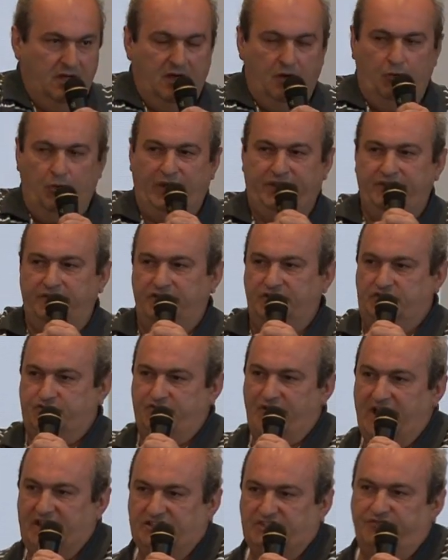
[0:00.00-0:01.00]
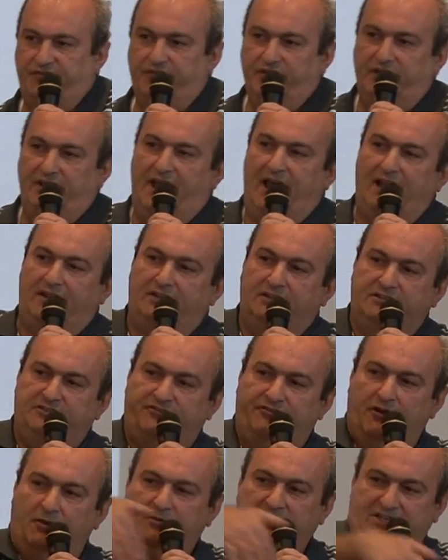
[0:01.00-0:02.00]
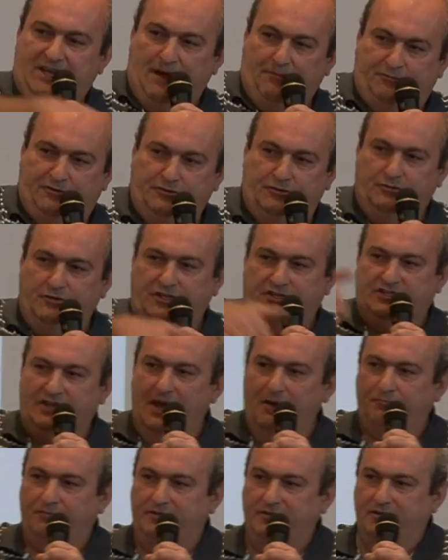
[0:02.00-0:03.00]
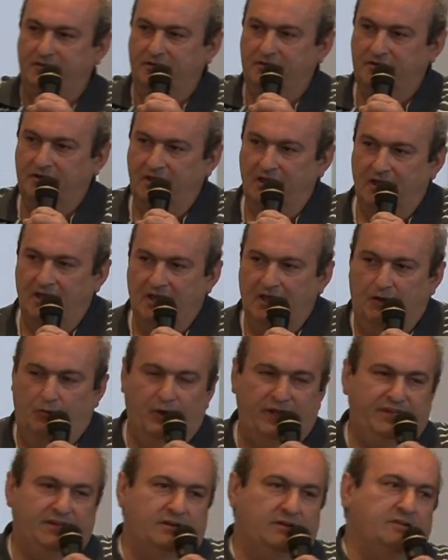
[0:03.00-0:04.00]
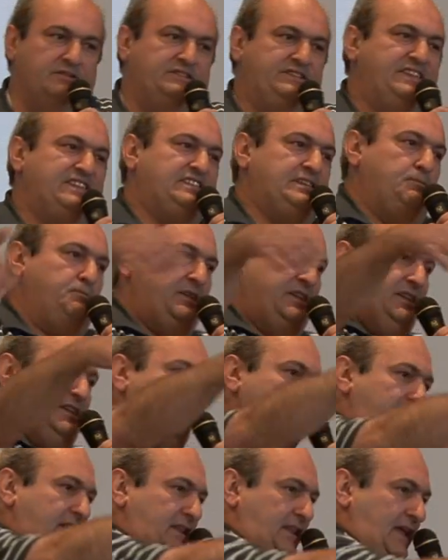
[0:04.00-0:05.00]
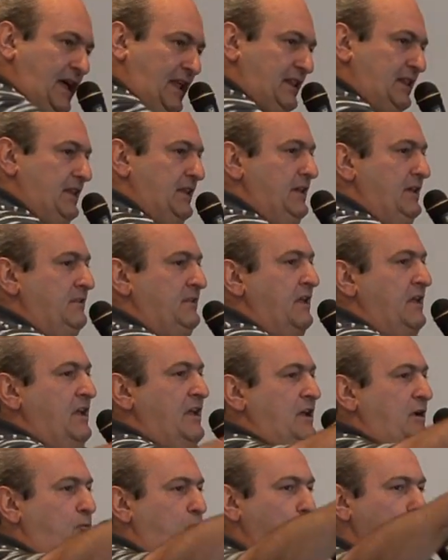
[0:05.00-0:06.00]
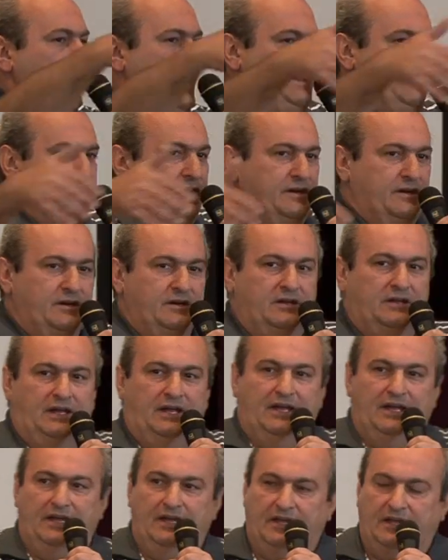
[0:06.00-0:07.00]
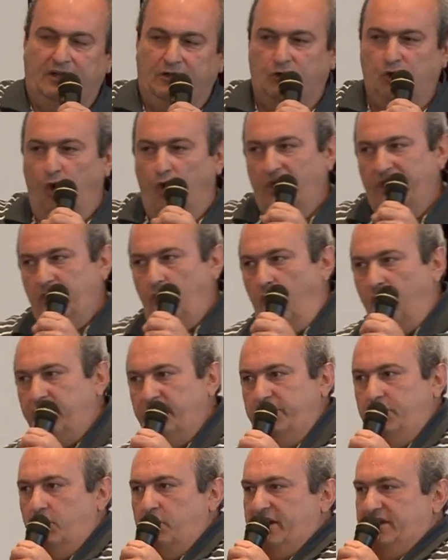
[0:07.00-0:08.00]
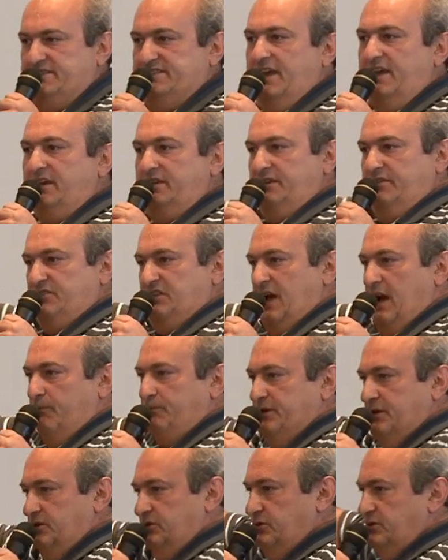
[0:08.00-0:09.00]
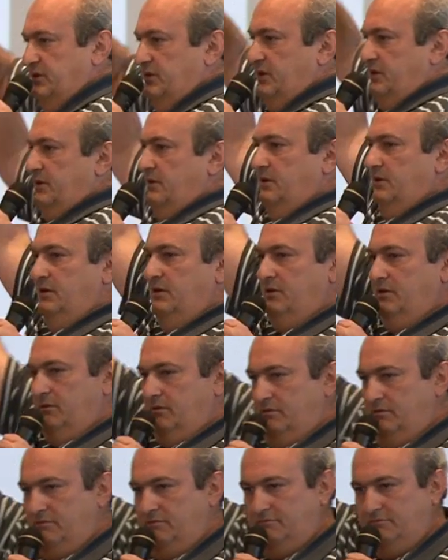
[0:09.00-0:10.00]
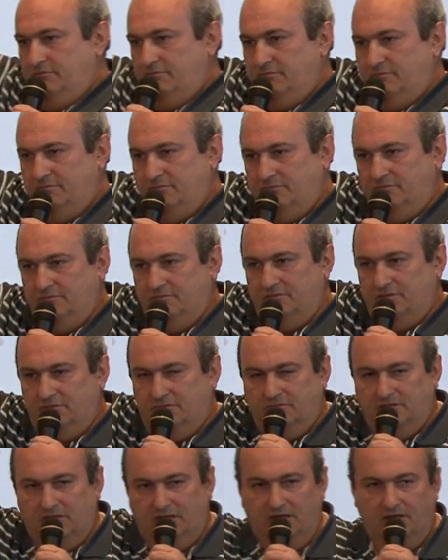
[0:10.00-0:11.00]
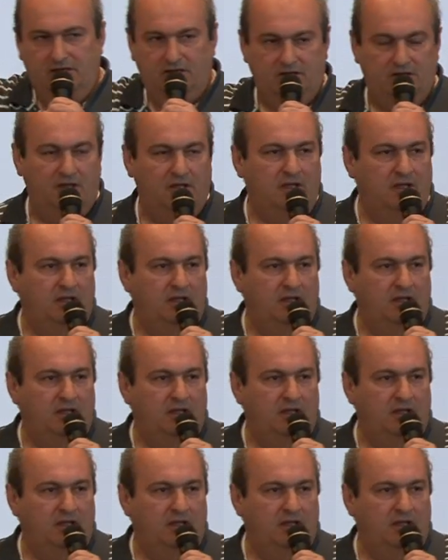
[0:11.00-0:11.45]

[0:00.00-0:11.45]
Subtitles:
Whether it's transferring athletes from a chapter to a chapter, whether disciplining that athlete, whether going over your executive chapter to the